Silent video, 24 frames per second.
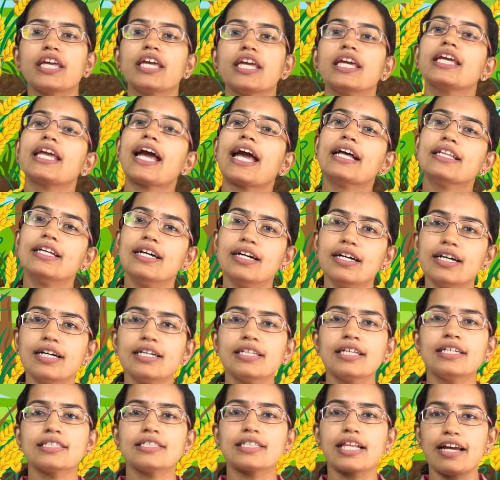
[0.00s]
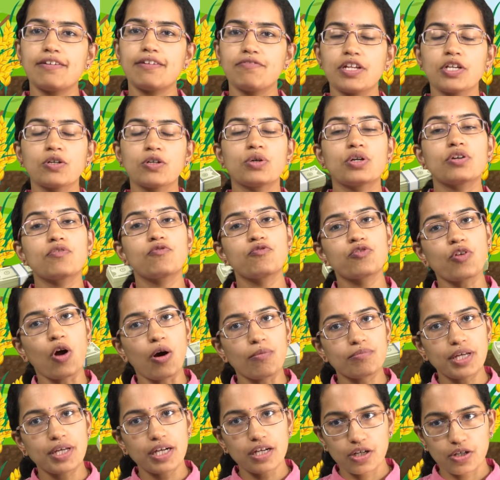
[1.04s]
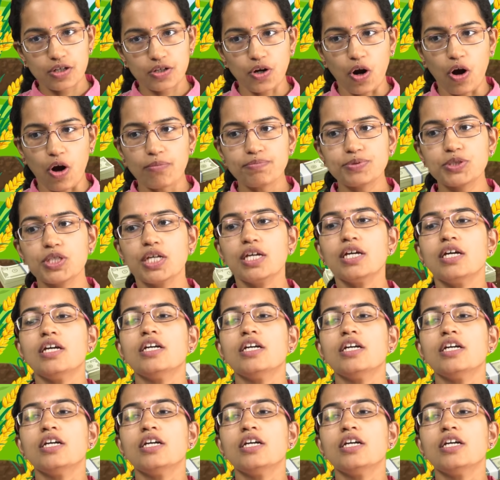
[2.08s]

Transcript: he can earn his livelihood from the crops.